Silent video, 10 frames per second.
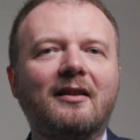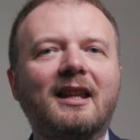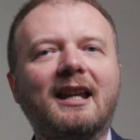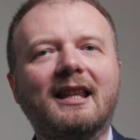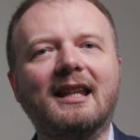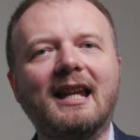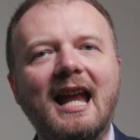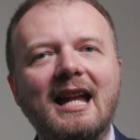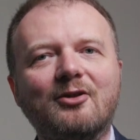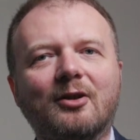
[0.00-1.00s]
they're the
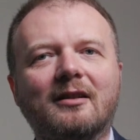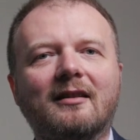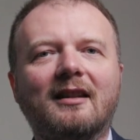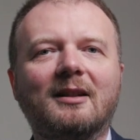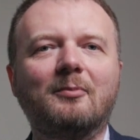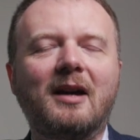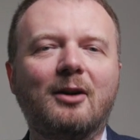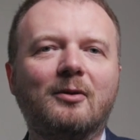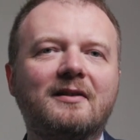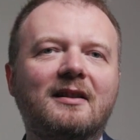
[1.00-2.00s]
engine that
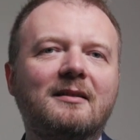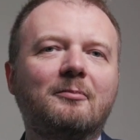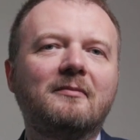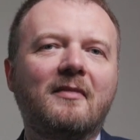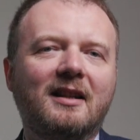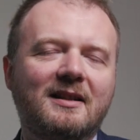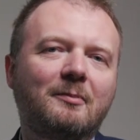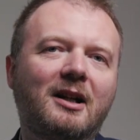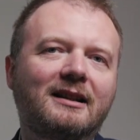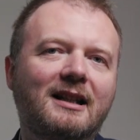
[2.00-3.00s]
powers this
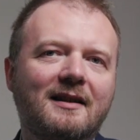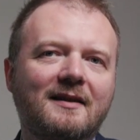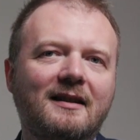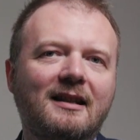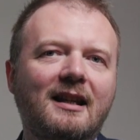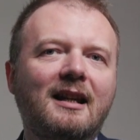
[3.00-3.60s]
podcast.